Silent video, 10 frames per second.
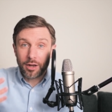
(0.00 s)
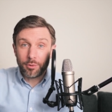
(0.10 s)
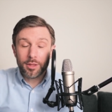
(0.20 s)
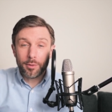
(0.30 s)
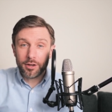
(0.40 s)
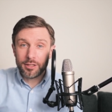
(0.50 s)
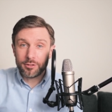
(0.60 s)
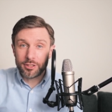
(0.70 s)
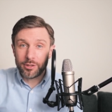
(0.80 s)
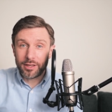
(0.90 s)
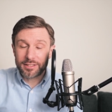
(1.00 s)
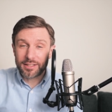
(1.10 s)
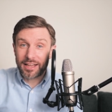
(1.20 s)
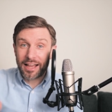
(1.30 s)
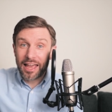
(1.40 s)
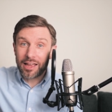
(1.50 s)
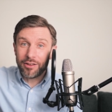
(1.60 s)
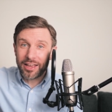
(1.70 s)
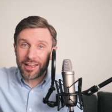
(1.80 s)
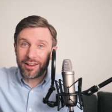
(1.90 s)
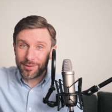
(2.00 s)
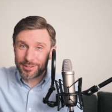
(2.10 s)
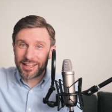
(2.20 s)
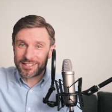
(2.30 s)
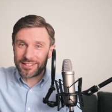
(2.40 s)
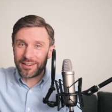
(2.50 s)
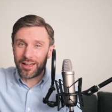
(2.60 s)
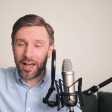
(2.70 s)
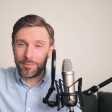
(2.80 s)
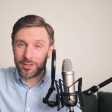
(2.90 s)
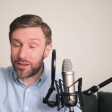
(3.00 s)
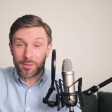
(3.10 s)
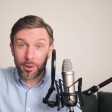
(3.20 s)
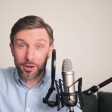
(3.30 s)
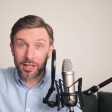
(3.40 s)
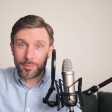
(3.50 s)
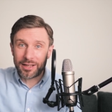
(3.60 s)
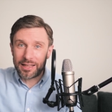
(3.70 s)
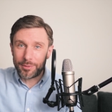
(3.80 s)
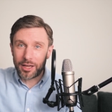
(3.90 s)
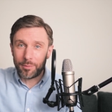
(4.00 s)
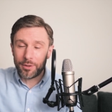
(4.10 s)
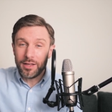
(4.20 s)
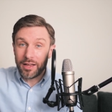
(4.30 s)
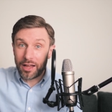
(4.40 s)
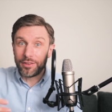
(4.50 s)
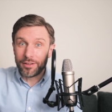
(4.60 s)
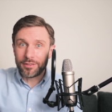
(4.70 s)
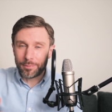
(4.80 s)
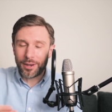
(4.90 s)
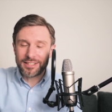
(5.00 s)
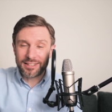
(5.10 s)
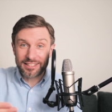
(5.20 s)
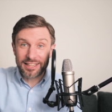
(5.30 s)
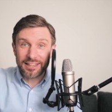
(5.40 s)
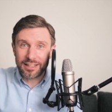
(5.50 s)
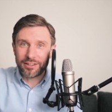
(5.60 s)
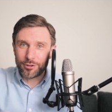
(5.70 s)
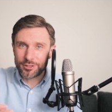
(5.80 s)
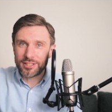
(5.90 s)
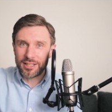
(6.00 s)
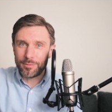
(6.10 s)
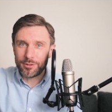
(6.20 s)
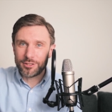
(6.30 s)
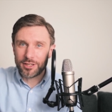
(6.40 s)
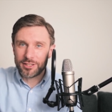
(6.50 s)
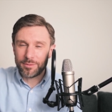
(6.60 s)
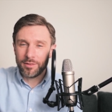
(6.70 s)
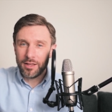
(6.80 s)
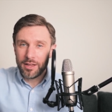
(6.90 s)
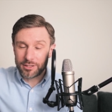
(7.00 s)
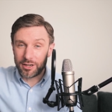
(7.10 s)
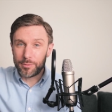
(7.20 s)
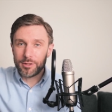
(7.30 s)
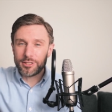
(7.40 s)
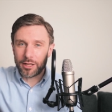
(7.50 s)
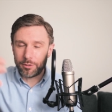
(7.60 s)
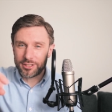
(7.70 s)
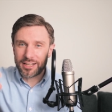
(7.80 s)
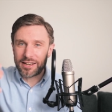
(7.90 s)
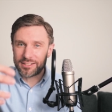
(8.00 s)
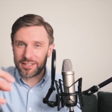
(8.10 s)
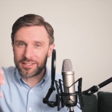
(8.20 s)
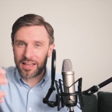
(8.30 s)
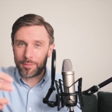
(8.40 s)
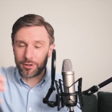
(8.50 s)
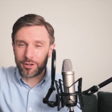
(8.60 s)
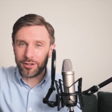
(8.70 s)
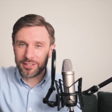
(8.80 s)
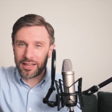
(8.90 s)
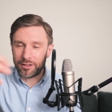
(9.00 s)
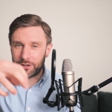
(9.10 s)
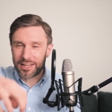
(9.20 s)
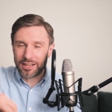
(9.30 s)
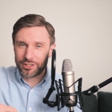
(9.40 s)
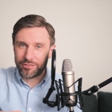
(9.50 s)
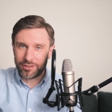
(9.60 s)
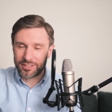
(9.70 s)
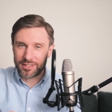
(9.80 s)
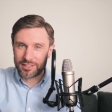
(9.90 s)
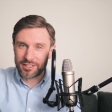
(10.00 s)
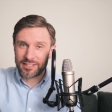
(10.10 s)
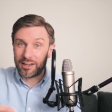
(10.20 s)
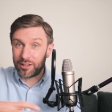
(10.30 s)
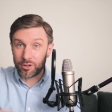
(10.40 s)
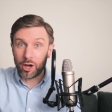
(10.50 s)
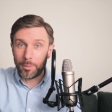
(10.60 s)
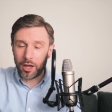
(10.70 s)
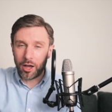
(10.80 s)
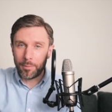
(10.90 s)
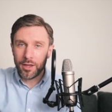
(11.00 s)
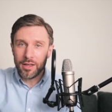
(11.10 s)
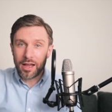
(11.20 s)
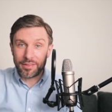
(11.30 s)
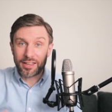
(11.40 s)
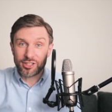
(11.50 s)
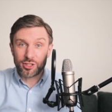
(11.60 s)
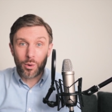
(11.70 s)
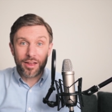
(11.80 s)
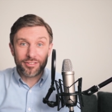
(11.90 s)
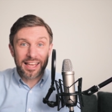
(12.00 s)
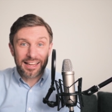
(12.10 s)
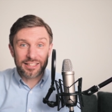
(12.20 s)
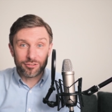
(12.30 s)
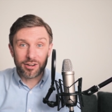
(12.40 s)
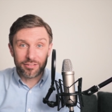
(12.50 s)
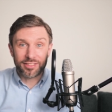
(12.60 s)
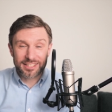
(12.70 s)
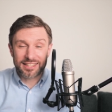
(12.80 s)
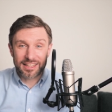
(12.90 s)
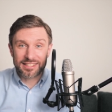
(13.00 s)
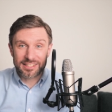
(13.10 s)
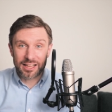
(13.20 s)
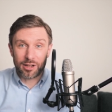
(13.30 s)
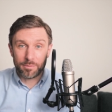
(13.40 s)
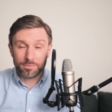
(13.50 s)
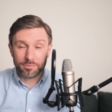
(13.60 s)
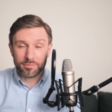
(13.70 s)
And what the molecules are doing is they're saying, hey, over here, I'm senescent. Um, you know, you might want to come and clear me up. And the, the place that they're signaling, of course, is the immune system. So an immune cell will sense this chemical cocktail. It'll dash over to the senescent cell. It'll gobble it up. And that's just a way of getting rid of that senescent cell.